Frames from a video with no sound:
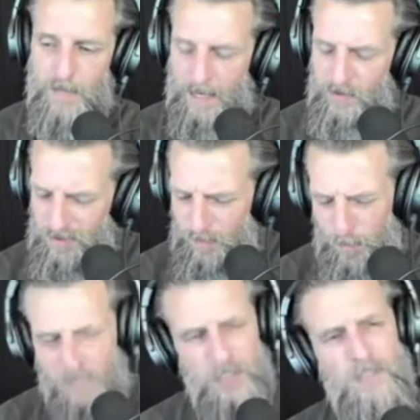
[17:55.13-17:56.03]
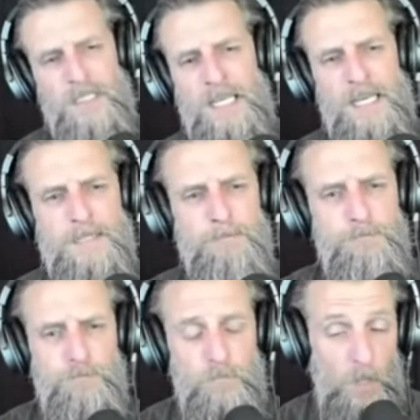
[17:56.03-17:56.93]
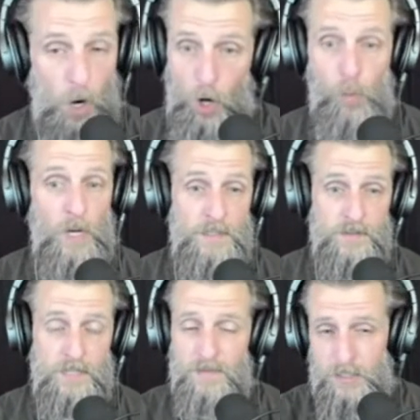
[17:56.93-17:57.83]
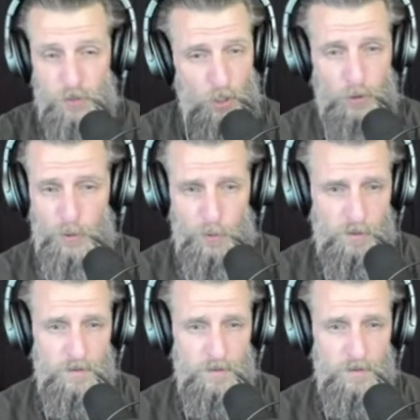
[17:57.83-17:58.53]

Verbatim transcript: especially in always. That's eternal.